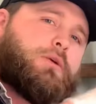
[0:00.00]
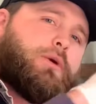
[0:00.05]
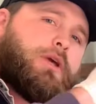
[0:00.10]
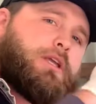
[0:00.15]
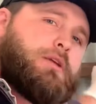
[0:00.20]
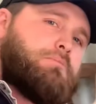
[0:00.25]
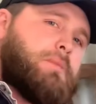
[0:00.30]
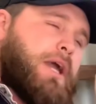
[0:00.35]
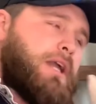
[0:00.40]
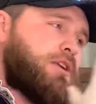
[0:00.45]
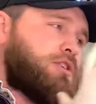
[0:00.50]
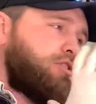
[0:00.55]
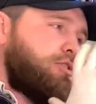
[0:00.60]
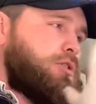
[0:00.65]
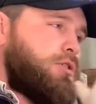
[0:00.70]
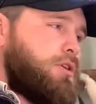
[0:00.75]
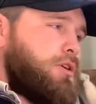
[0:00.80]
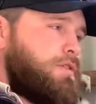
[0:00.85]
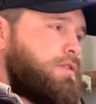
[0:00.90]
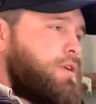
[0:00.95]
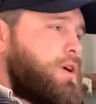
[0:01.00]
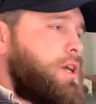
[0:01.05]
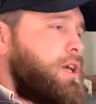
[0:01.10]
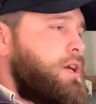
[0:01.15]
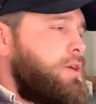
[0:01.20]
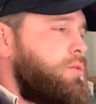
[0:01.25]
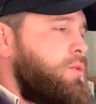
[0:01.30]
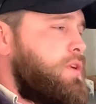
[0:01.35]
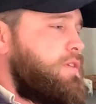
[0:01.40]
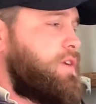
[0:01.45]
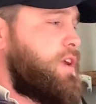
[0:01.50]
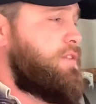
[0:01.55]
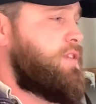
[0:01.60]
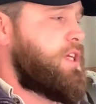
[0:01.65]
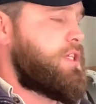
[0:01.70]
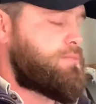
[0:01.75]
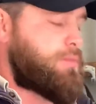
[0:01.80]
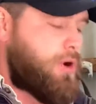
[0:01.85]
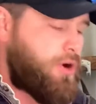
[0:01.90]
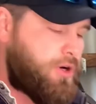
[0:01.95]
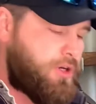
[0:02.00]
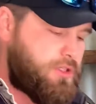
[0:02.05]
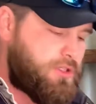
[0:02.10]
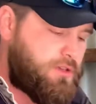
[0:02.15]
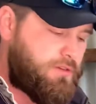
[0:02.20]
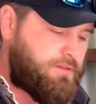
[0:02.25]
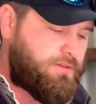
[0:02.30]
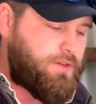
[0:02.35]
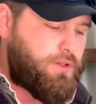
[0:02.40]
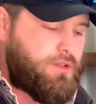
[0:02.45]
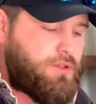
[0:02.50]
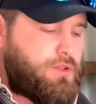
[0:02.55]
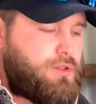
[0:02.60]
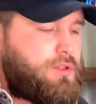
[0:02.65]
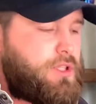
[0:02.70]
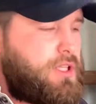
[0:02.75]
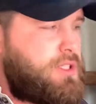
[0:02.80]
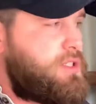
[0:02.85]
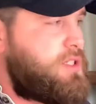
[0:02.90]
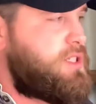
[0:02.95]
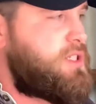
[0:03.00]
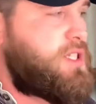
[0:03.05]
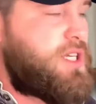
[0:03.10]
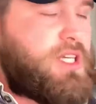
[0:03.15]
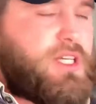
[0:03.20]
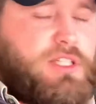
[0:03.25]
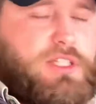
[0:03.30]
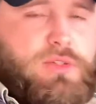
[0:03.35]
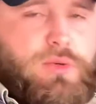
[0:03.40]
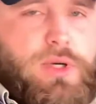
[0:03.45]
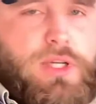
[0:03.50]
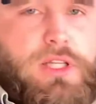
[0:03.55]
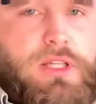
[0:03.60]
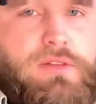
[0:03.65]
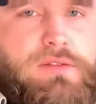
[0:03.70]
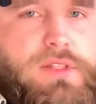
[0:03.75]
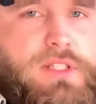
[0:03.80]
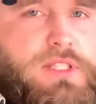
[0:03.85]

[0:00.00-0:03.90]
we can make sure if there's pockets of food, there's disease to any of the